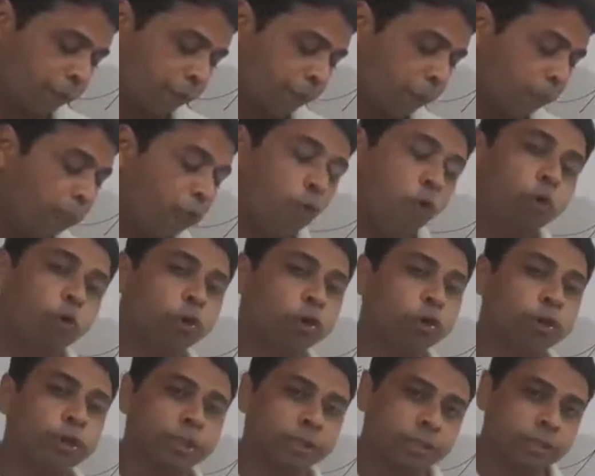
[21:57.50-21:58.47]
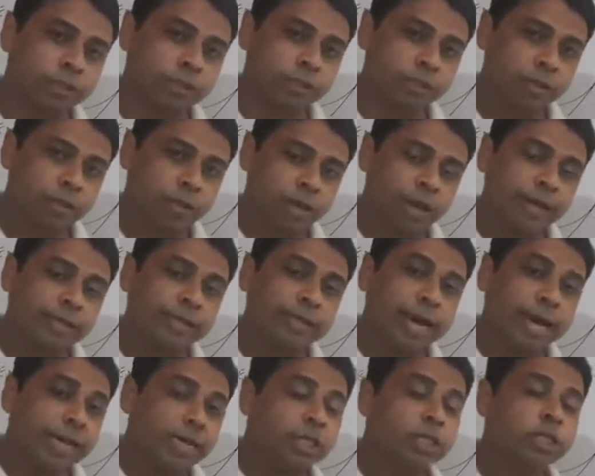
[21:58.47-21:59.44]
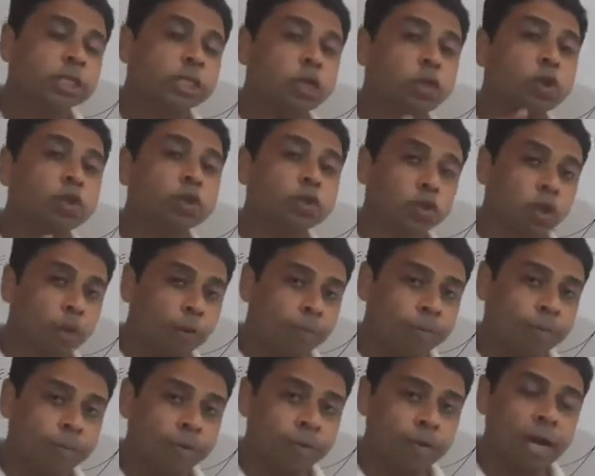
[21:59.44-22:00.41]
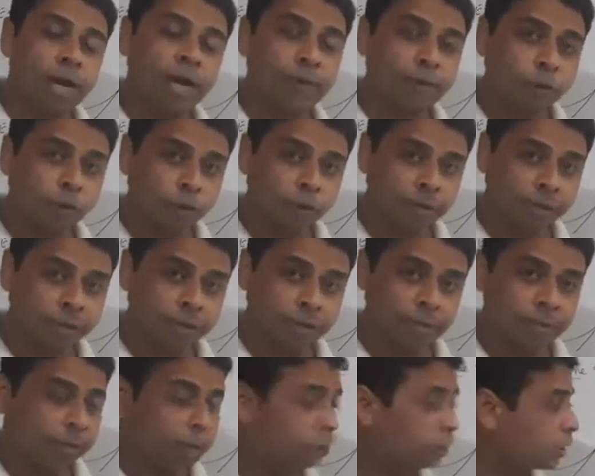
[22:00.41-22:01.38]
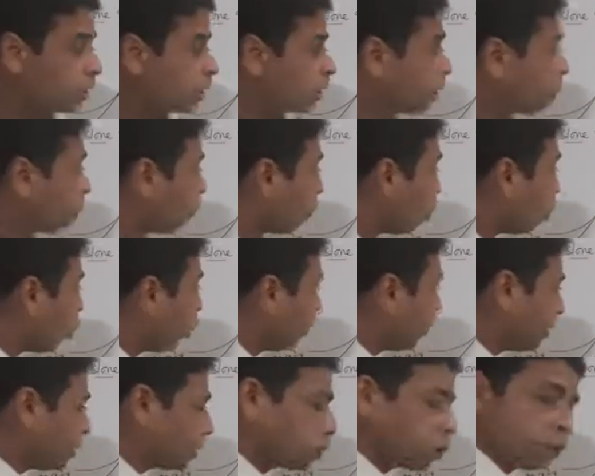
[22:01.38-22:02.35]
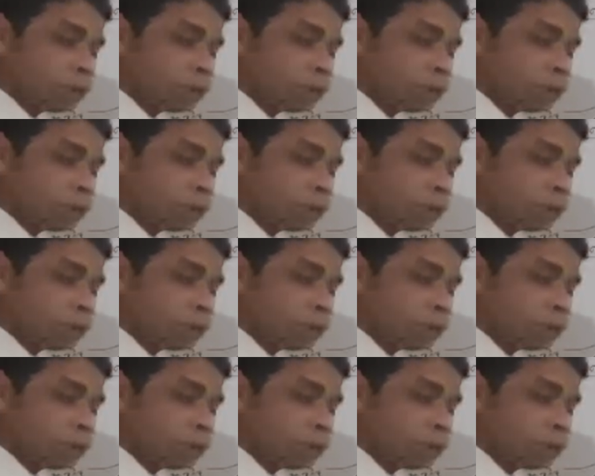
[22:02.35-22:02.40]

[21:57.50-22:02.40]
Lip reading: 4 questions, and that is your job. I won't tell because all based on